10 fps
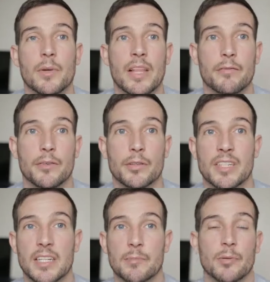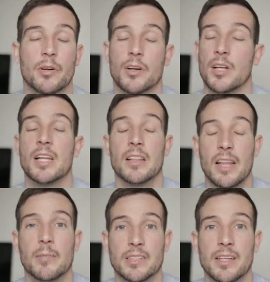with FUT, but
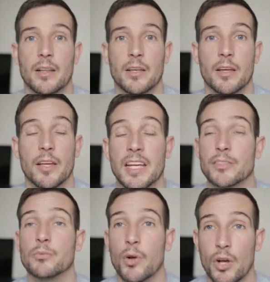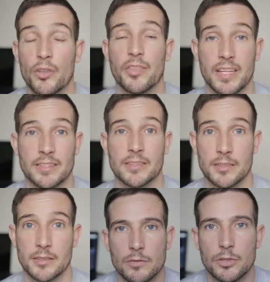let me tell you, it's worth it.
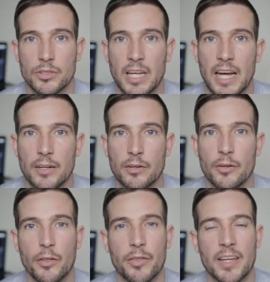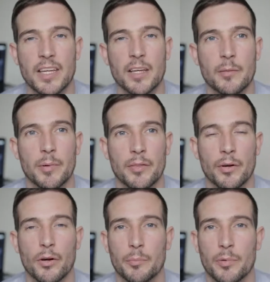Just to add another thing about
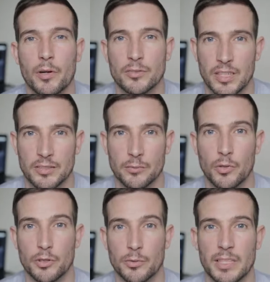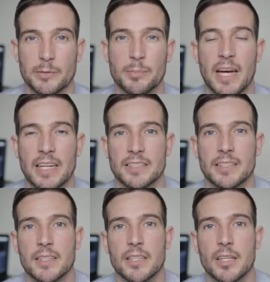the whole process and what to
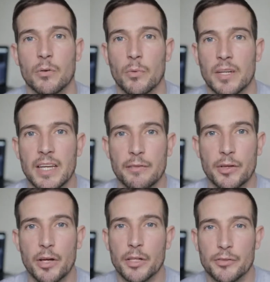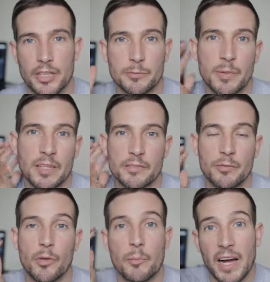expect, when you have your hair transplanted
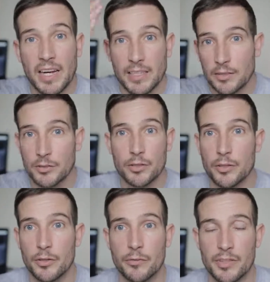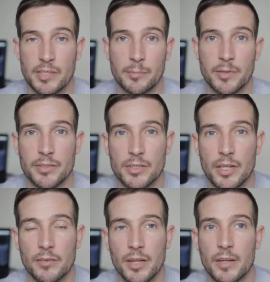from the back to the recipient
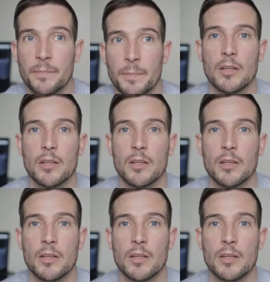area,